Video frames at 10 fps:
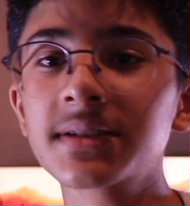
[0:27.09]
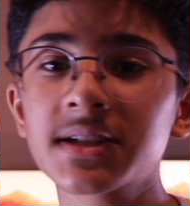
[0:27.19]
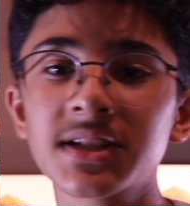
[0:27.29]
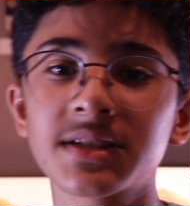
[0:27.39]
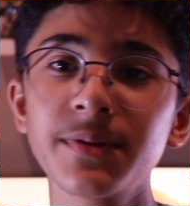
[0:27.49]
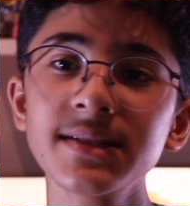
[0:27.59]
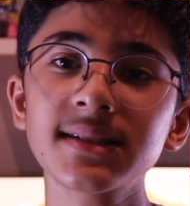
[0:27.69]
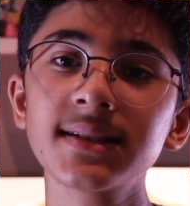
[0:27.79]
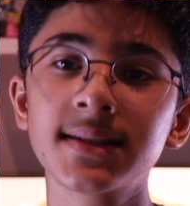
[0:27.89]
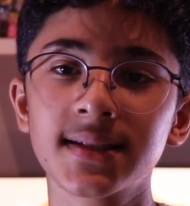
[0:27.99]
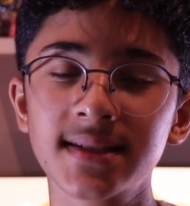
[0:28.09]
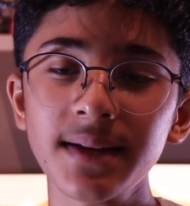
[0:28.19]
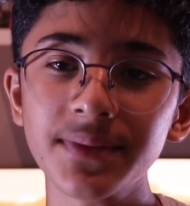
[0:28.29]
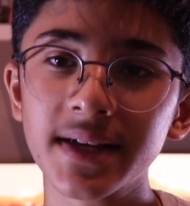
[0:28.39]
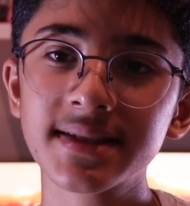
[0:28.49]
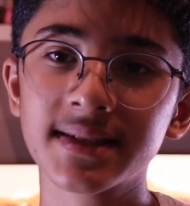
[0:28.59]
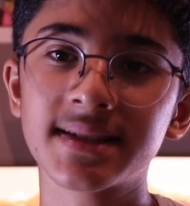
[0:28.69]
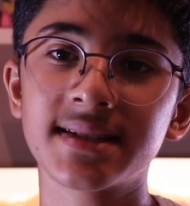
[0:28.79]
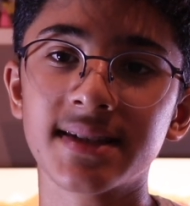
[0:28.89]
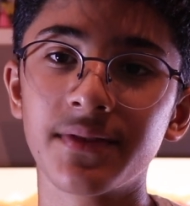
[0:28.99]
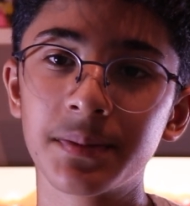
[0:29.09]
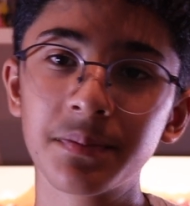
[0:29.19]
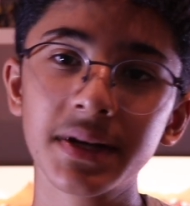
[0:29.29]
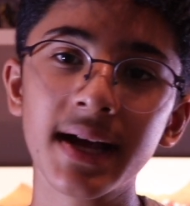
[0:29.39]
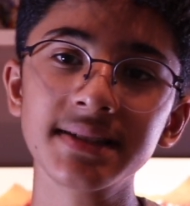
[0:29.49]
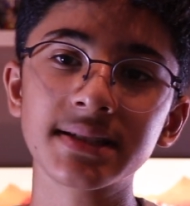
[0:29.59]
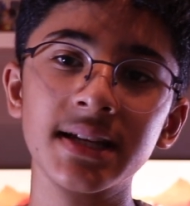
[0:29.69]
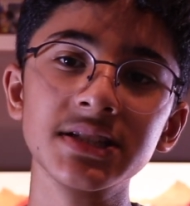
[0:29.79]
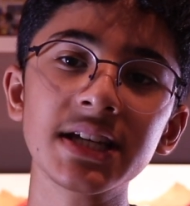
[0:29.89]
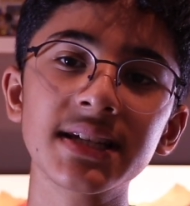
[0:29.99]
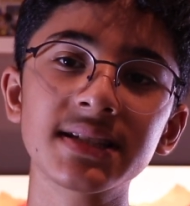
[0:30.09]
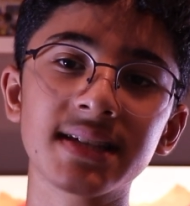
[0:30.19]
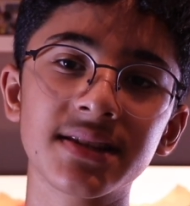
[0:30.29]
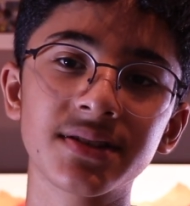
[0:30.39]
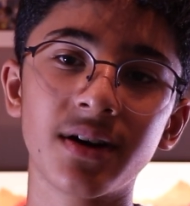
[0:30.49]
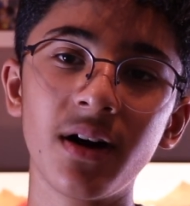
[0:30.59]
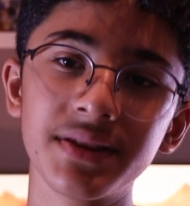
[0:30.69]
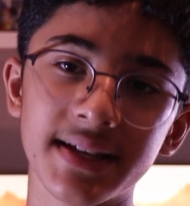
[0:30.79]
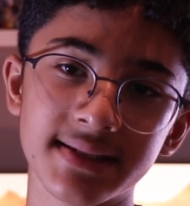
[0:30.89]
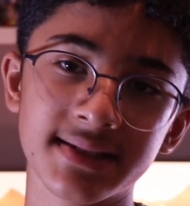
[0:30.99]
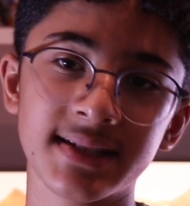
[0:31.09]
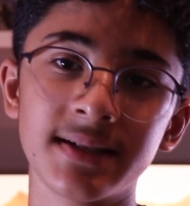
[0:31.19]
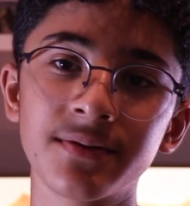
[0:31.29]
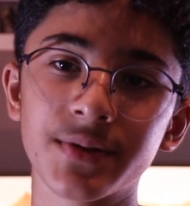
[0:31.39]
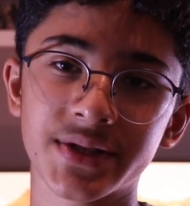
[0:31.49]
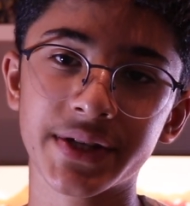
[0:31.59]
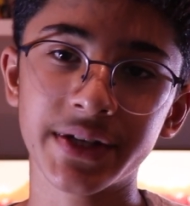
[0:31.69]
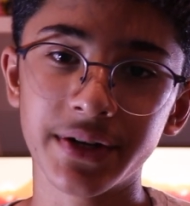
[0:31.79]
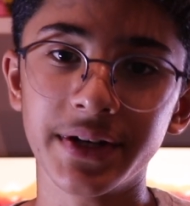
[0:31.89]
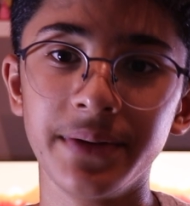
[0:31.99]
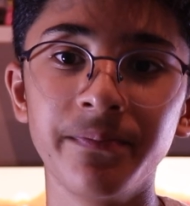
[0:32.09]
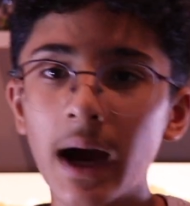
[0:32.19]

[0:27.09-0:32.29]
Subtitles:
Touch is basically the same thing as the T7, but it has a Touch ID sensor on the SSD for security.